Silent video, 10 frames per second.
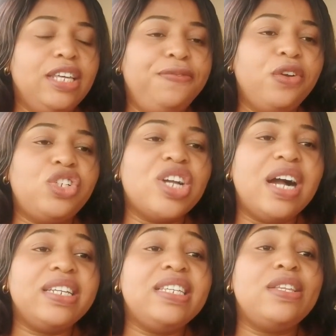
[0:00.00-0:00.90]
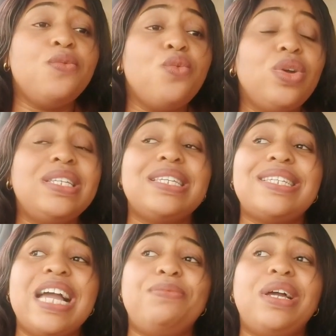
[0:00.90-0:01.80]
If your child is the
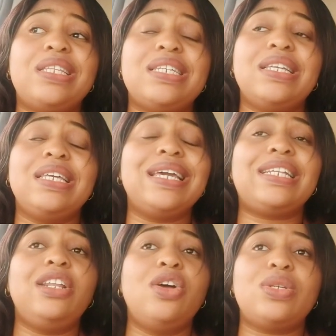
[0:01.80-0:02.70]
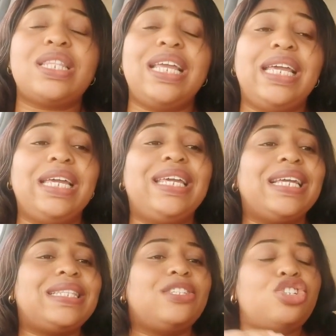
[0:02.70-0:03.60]
type that get lost, like
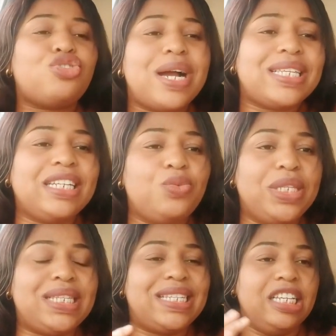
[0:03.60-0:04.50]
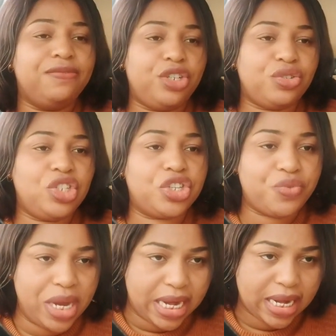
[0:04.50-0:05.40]
get distracted with television
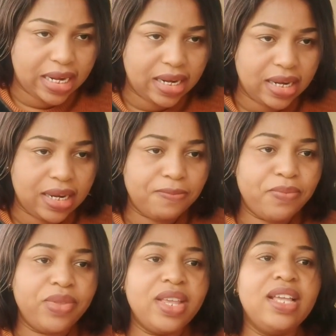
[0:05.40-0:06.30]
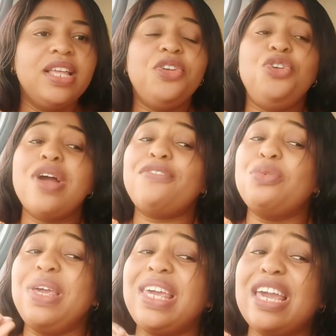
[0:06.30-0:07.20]
screen, you have
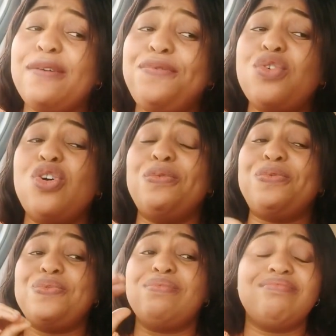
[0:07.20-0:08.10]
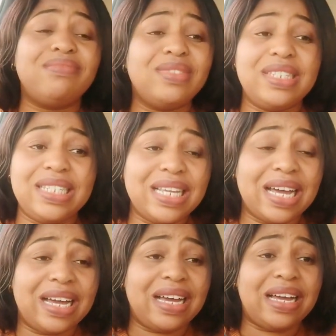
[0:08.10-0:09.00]
to be careful of
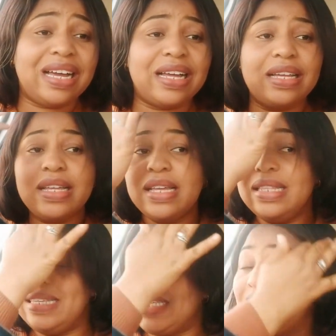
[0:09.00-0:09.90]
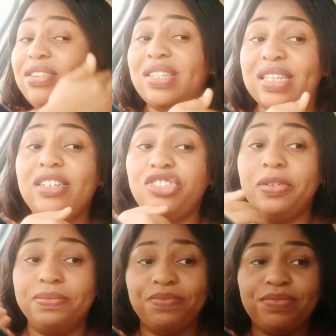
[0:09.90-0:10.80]
the screen
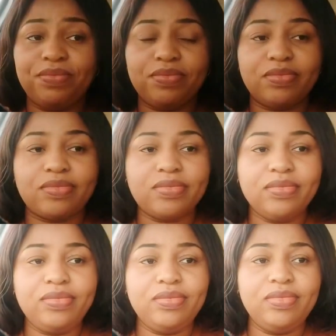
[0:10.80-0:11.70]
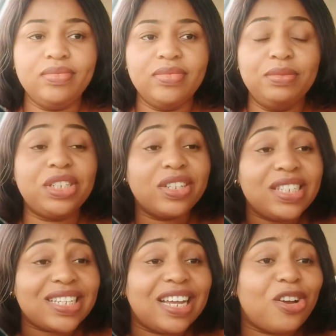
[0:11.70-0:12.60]
syndrome.
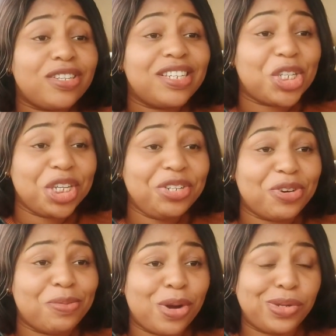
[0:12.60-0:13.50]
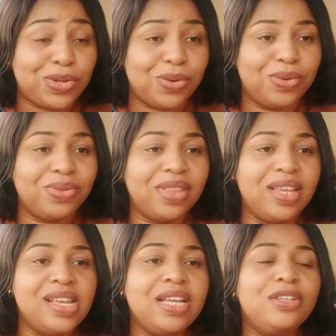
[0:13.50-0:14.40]
Because it can cause a syndrome also.
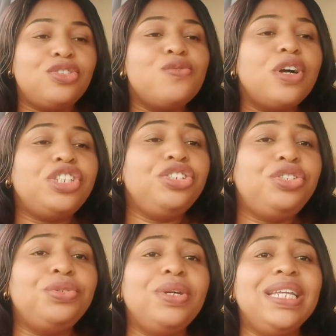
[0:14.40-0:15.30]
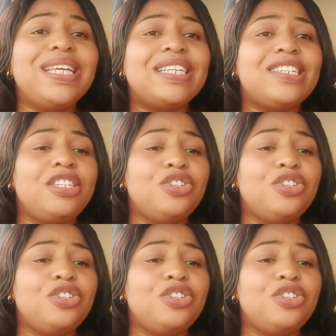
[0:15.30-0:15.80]
So what you do in that